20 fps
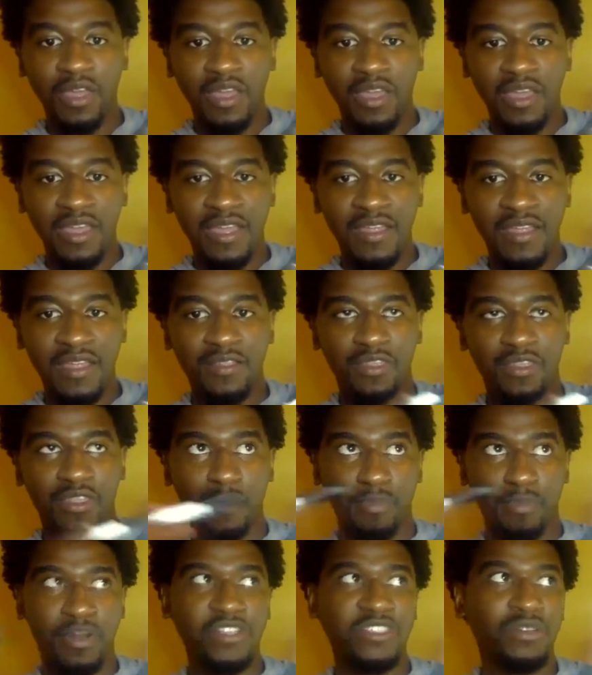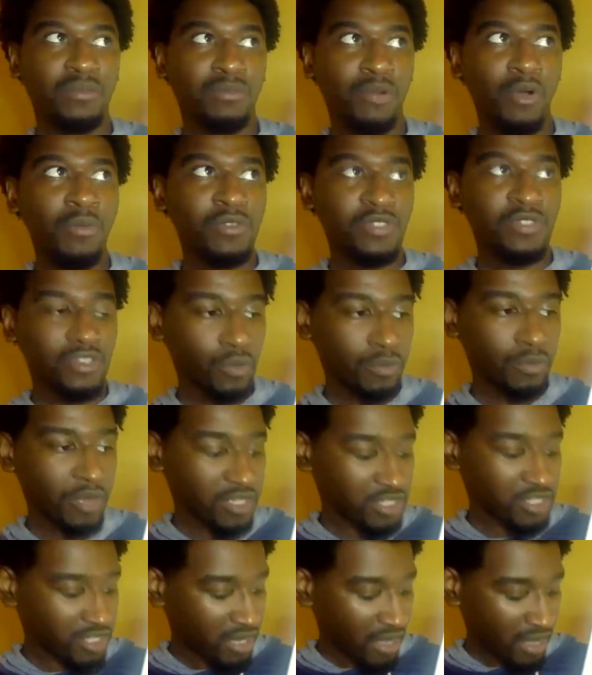in the present moment so
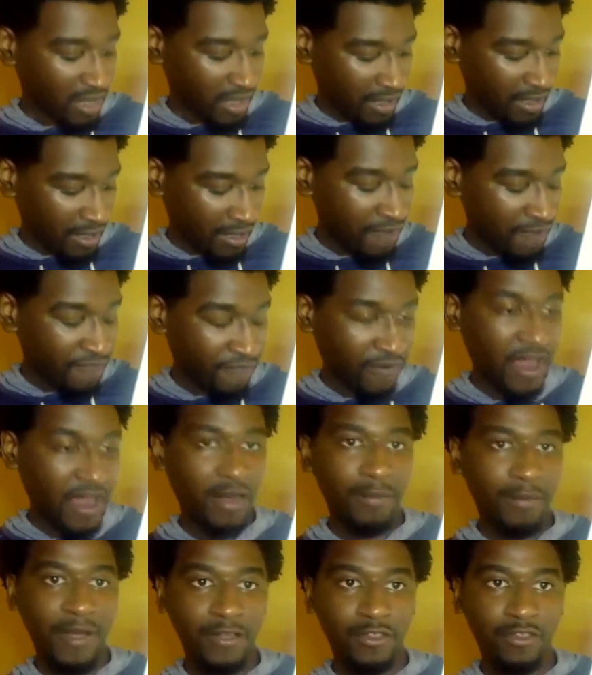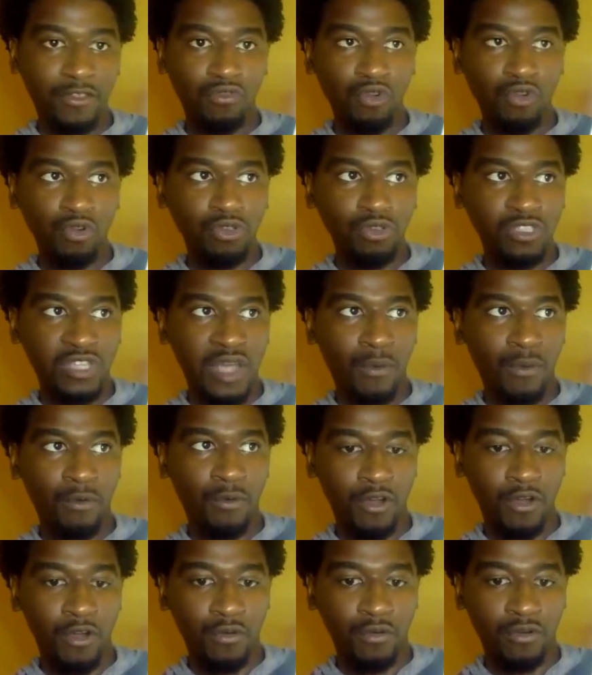much, he forgot about the rules that were
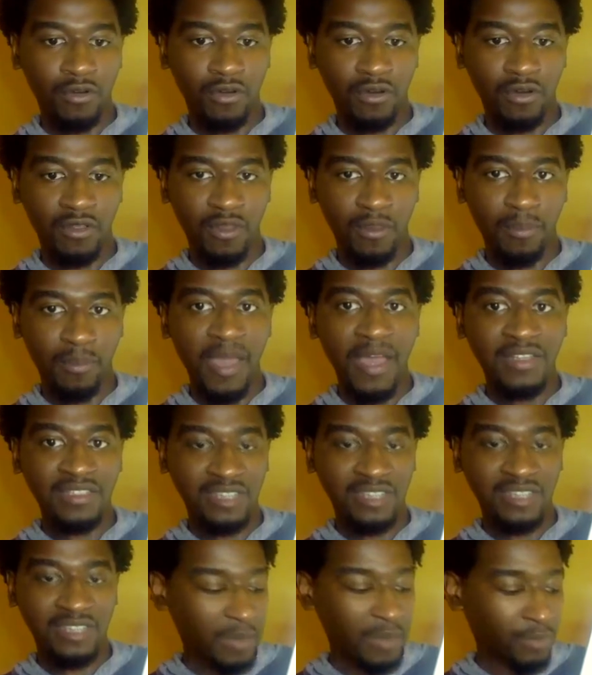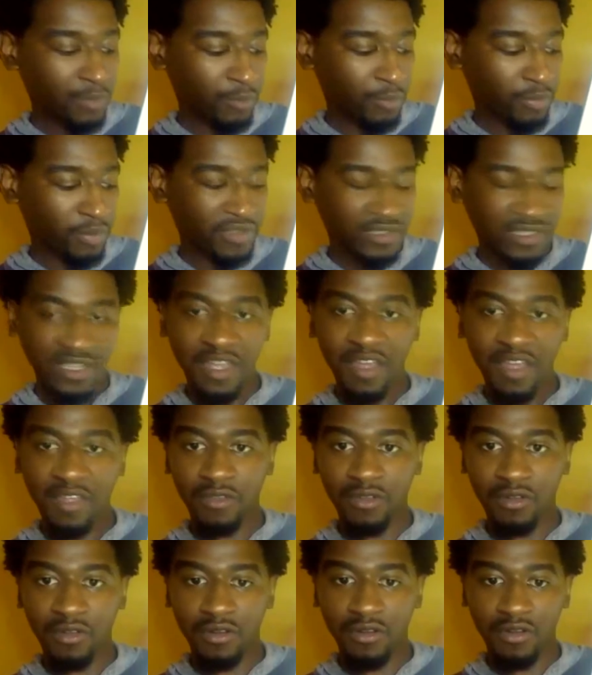going on in the past that people put together.
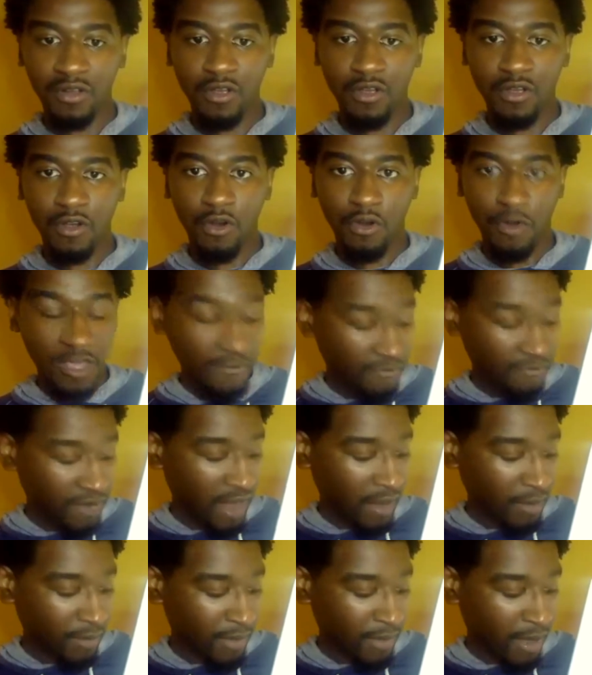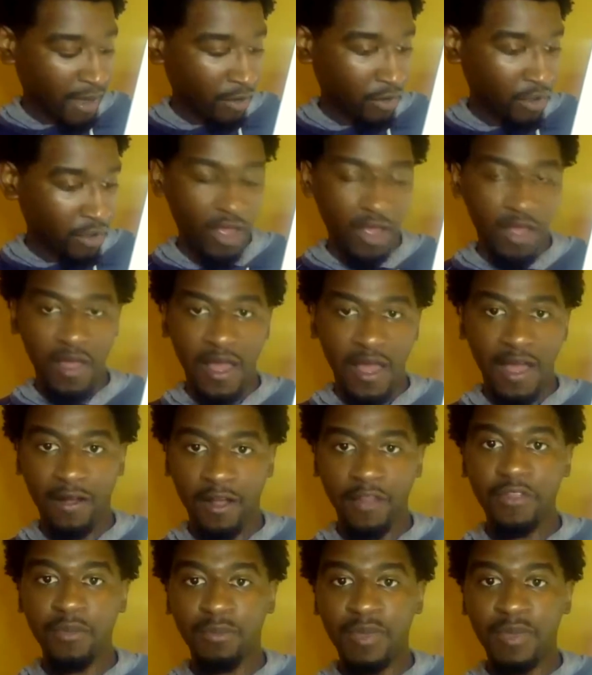Or he forgot about how
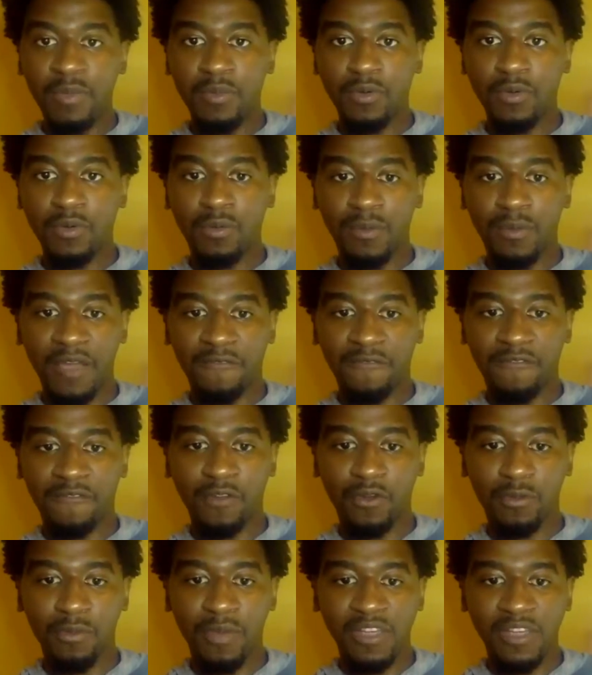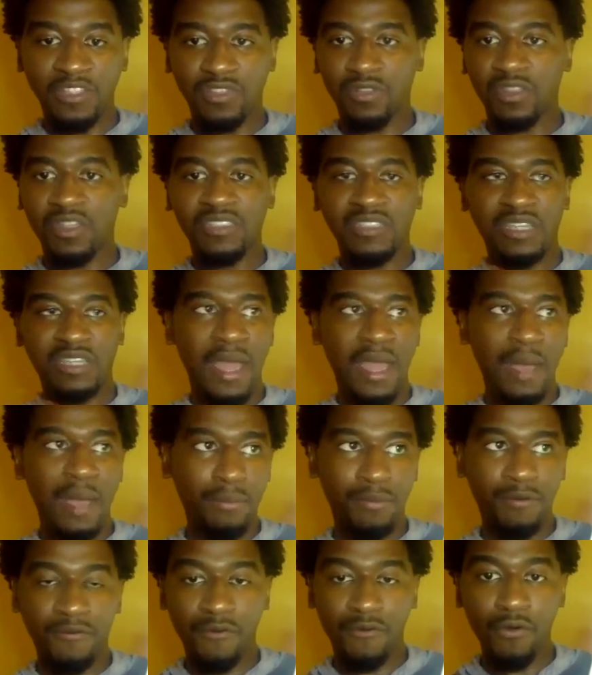other people might feel based on things that happened
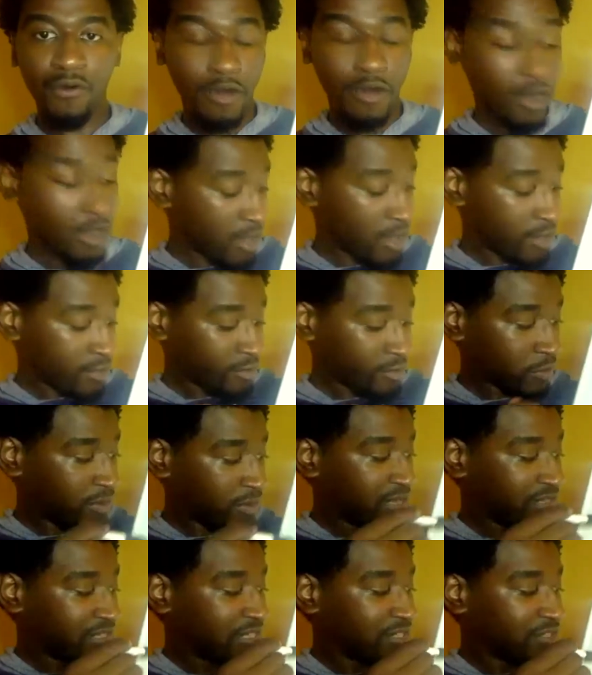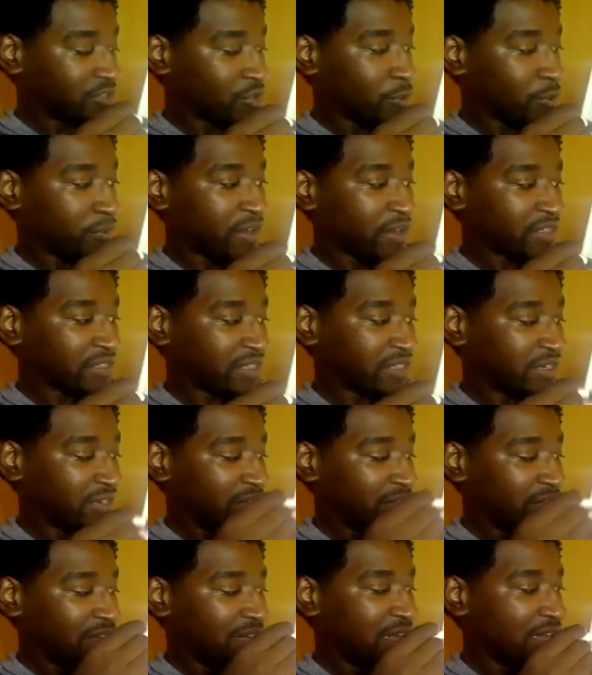before. So because he's so present,
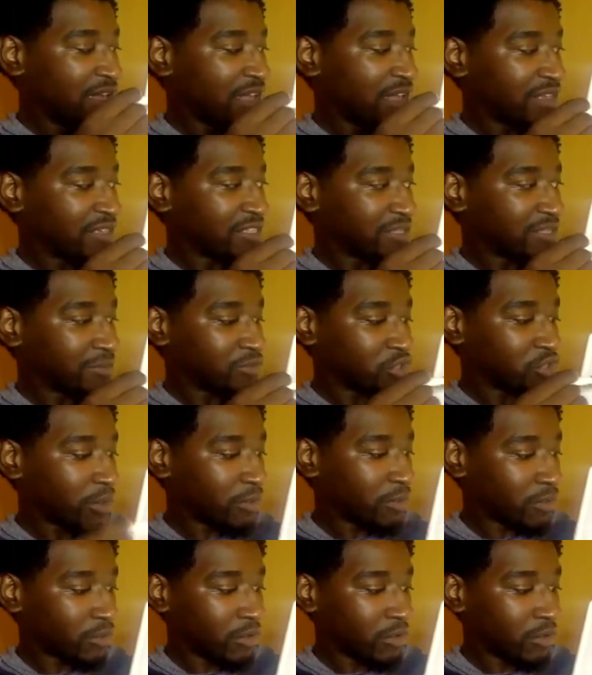he can get into some trouble.